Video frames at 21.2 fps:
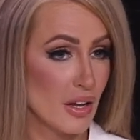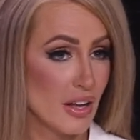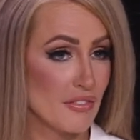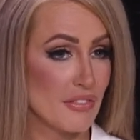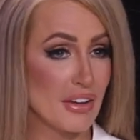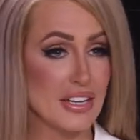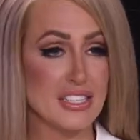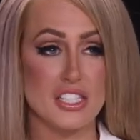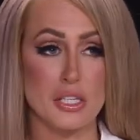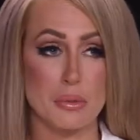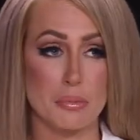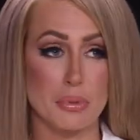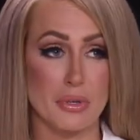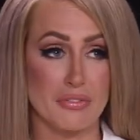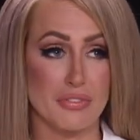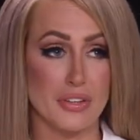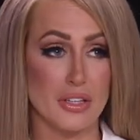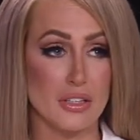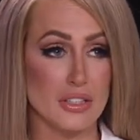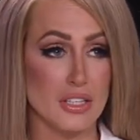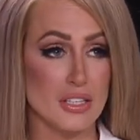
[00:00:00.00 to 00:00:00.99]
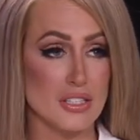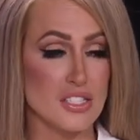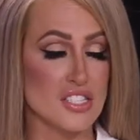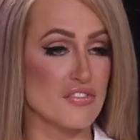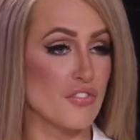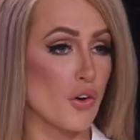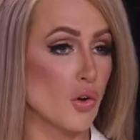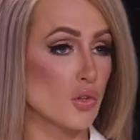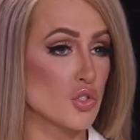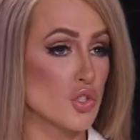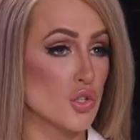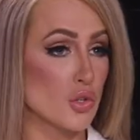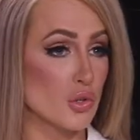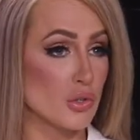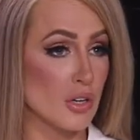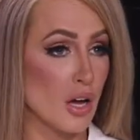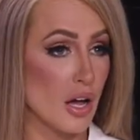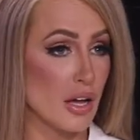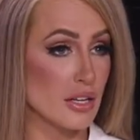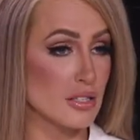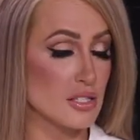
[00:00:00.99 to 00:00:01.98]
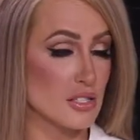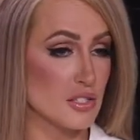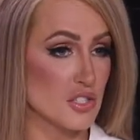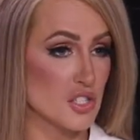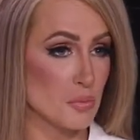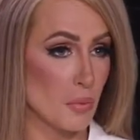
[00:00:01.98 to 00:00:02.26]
fancy pavilions, fondue nights and